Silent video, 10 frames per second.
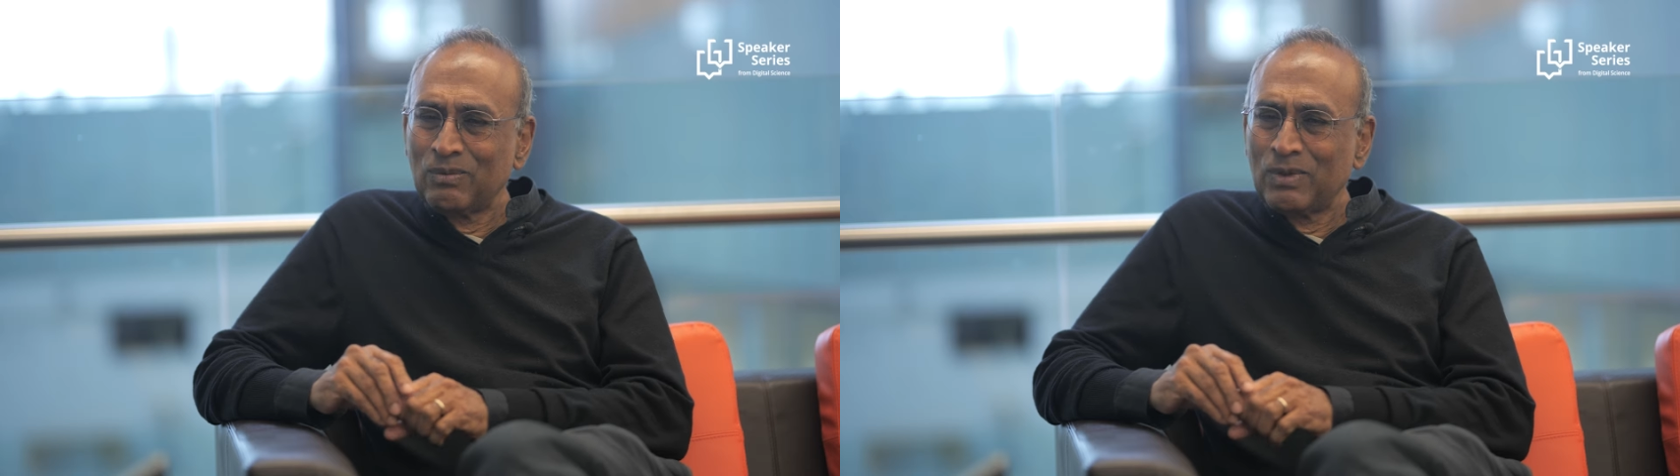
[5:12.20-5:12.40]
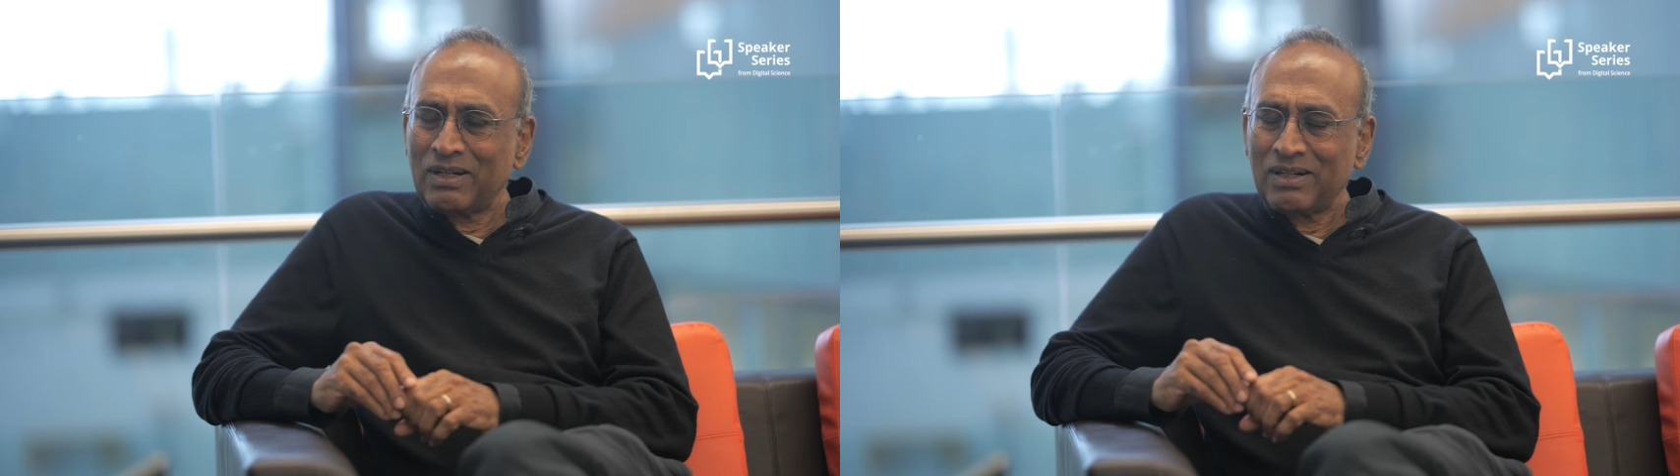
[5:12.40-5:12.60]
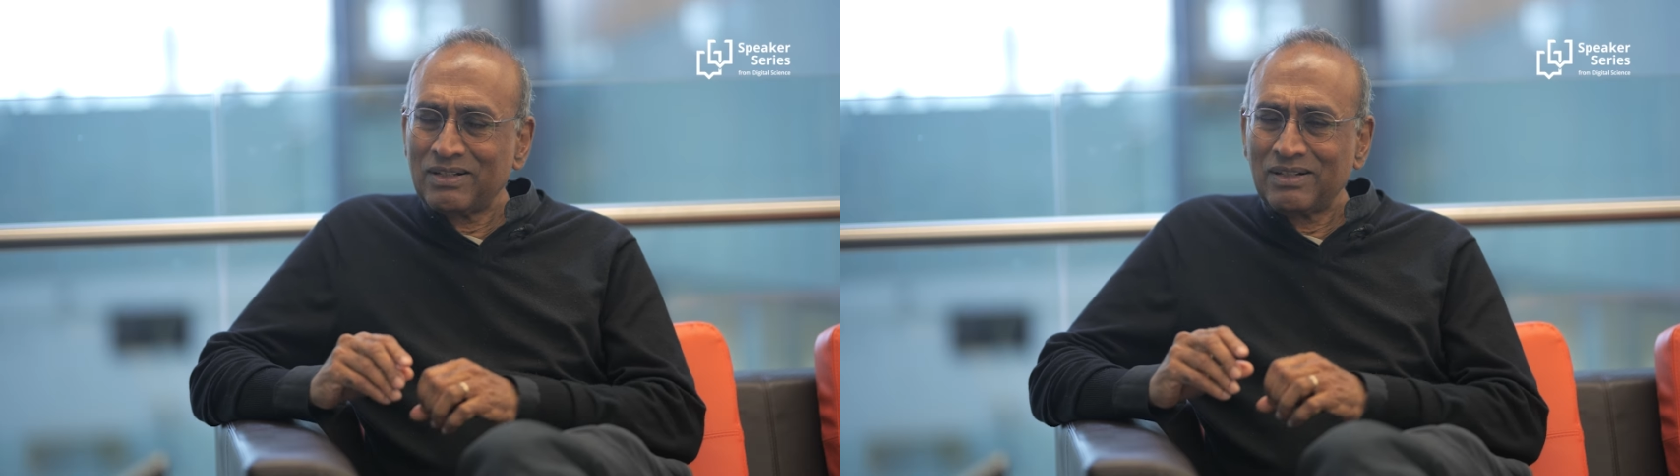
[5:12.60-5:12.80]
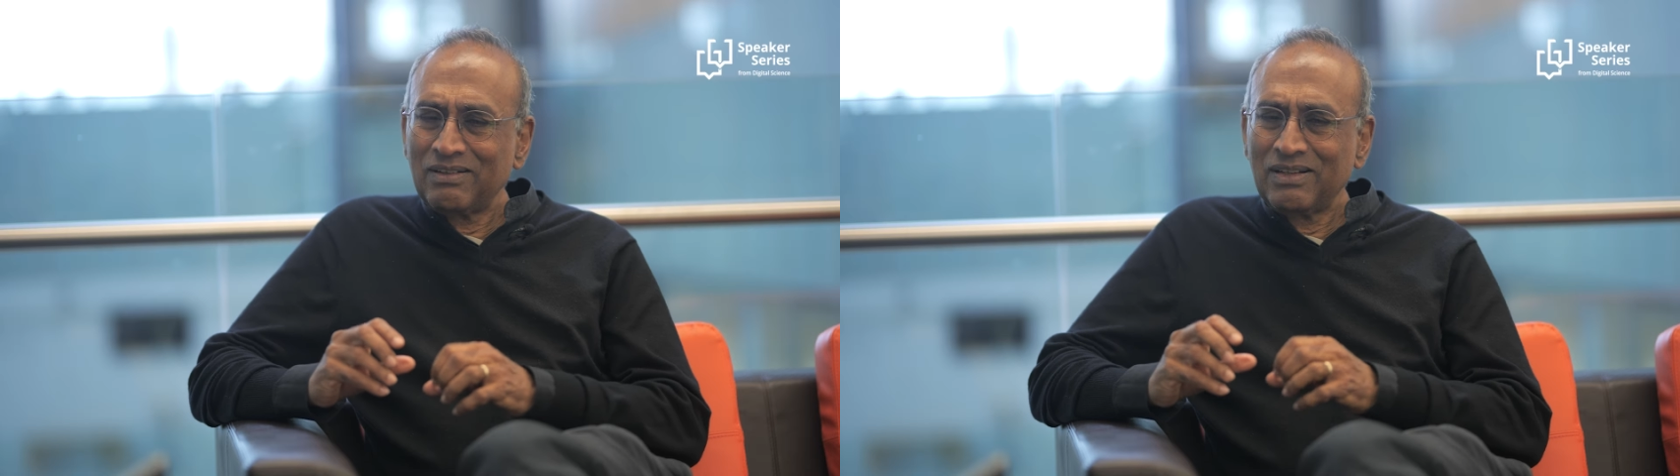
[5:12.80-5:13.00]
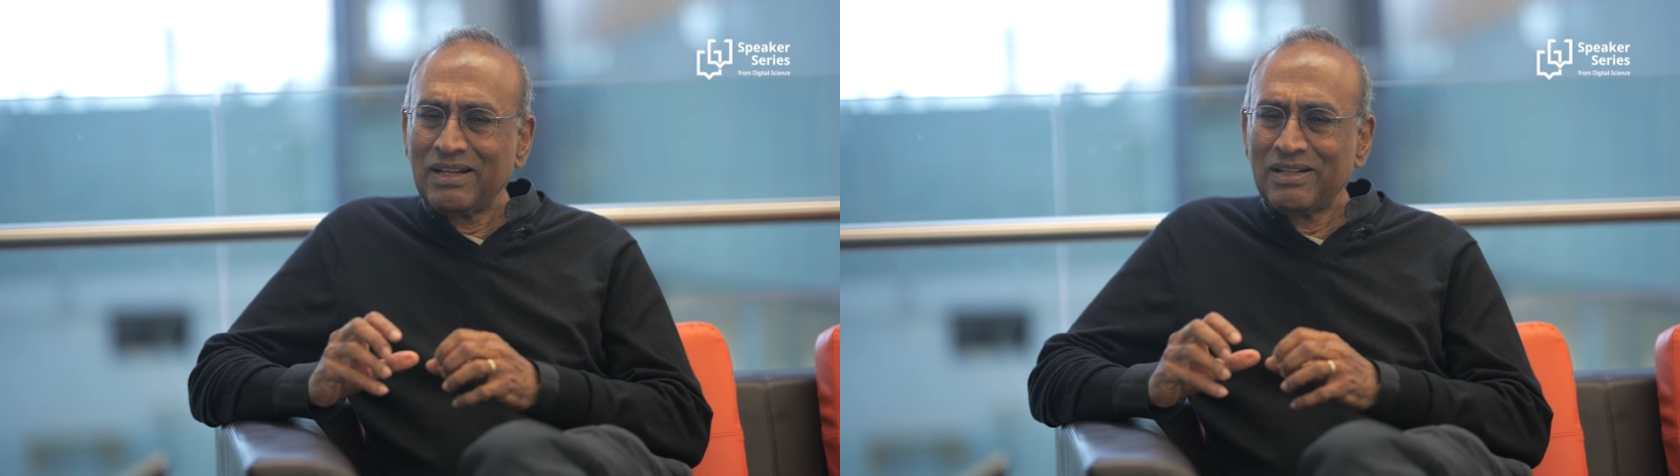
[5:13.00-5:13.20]
were
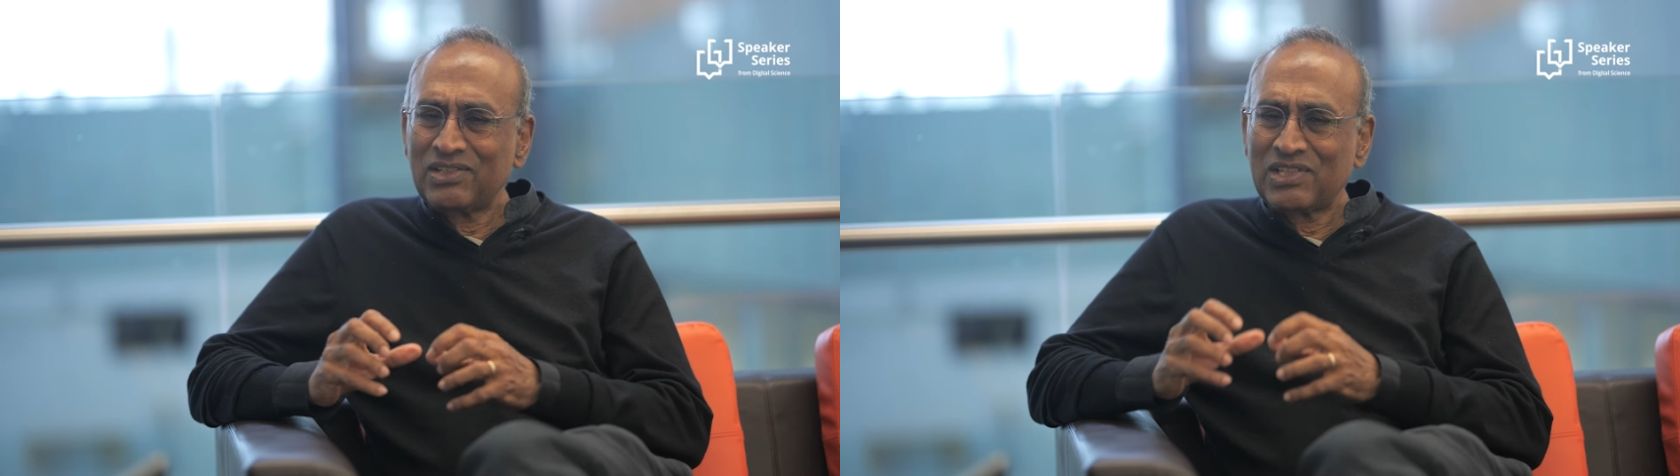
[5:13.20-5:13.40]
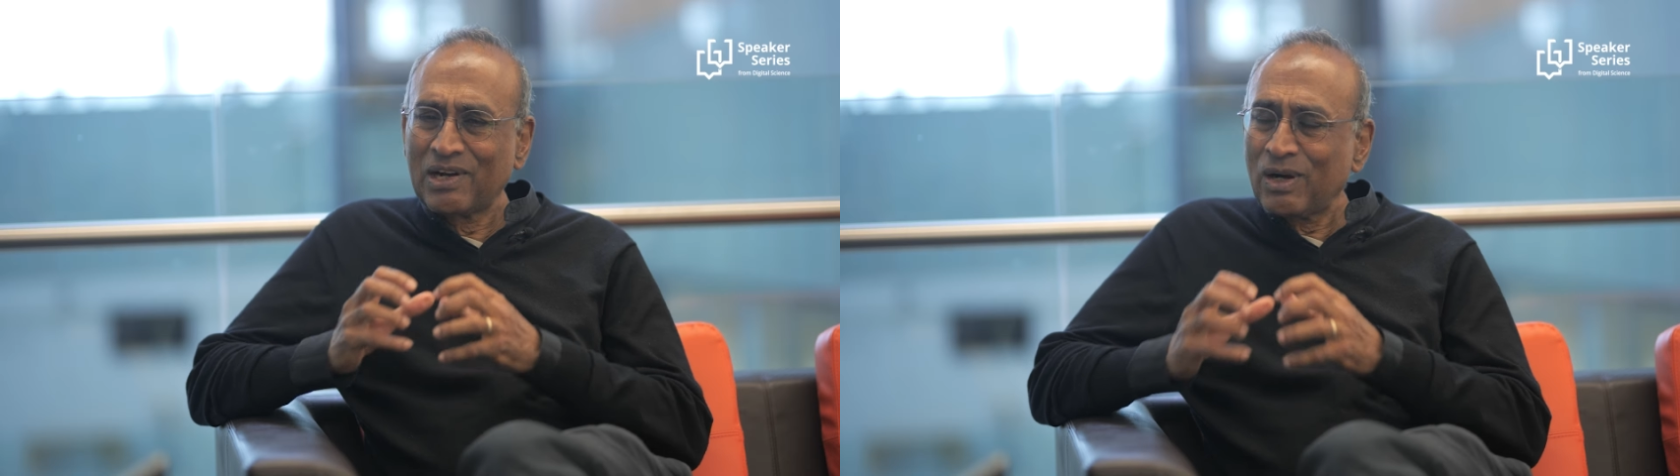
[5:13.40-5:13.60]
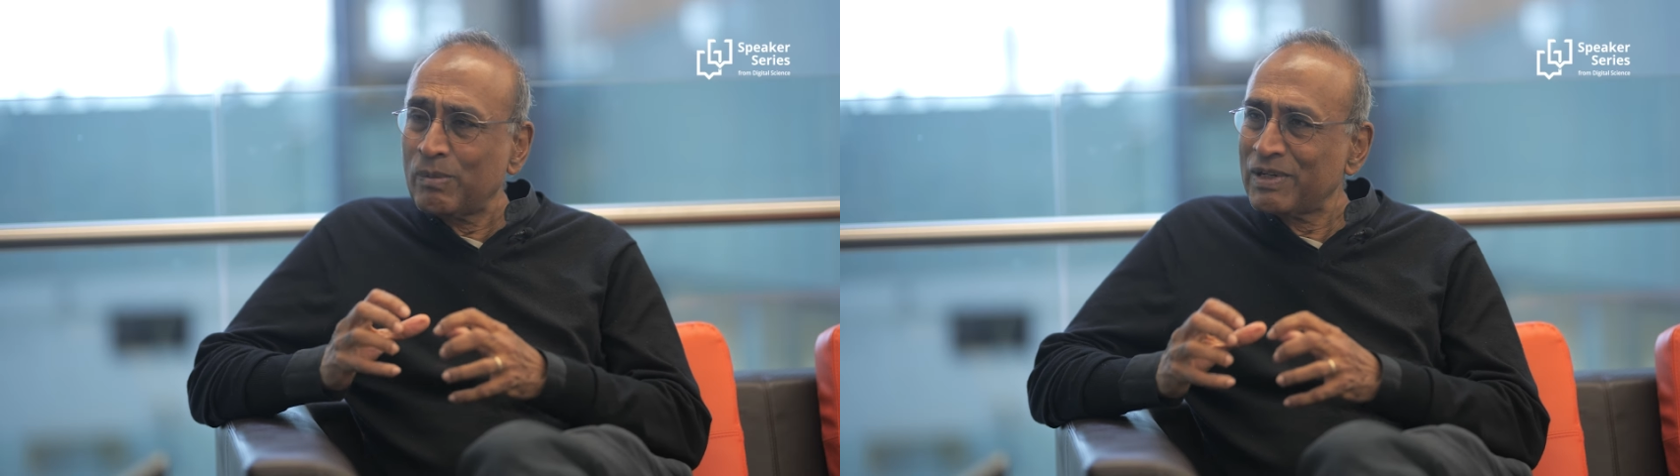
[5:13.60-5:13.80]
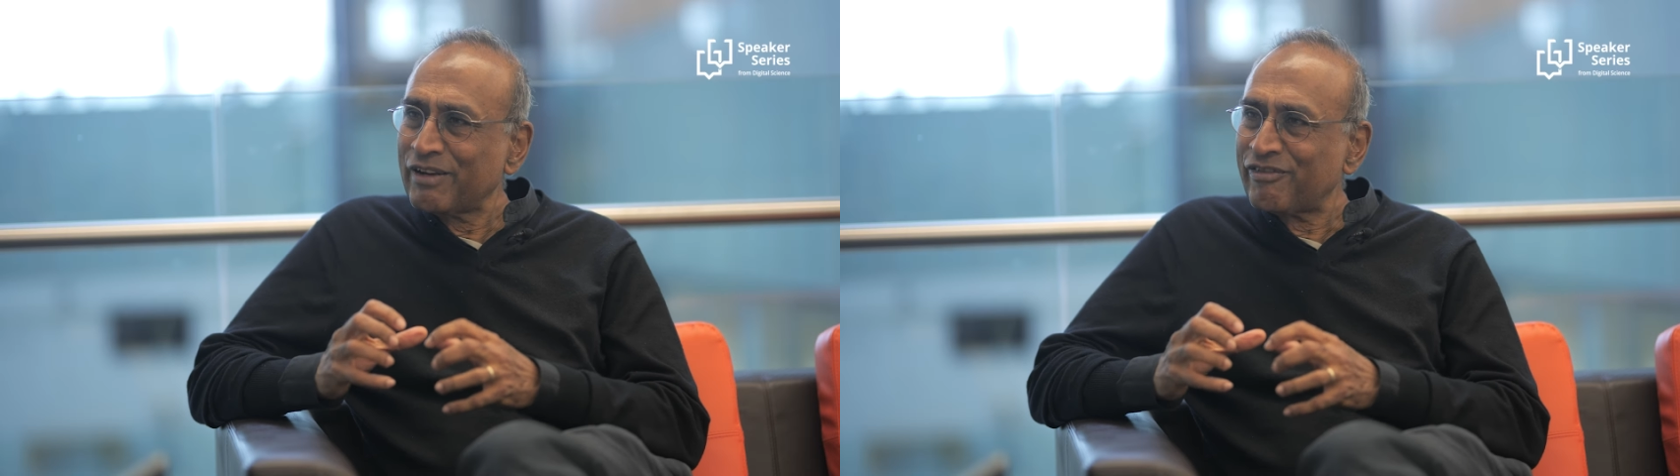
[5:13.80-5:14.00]
terribly